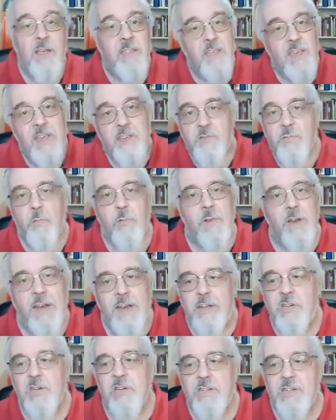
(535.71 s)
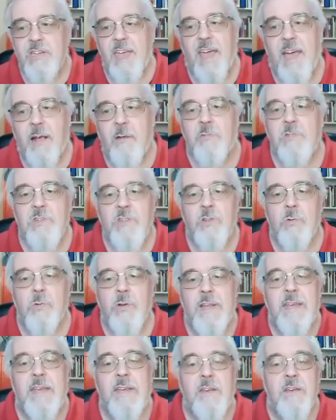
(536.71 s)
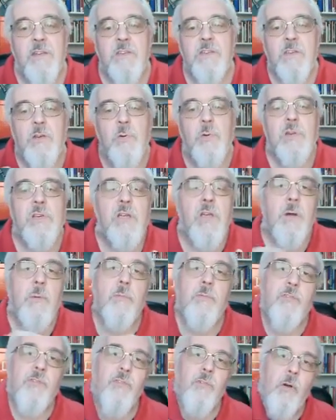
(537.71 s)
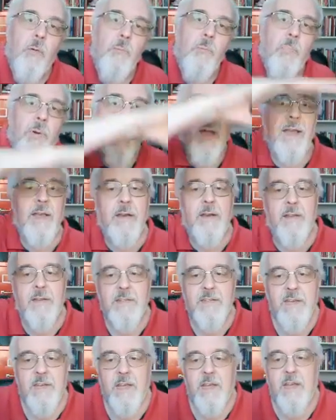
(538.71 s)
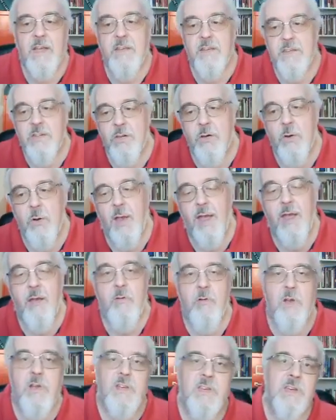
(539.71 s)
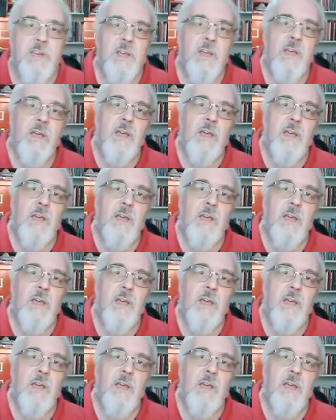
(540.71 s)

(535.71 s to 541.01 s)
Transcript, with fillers: these religious council leaders who had come from Pilate to Herod,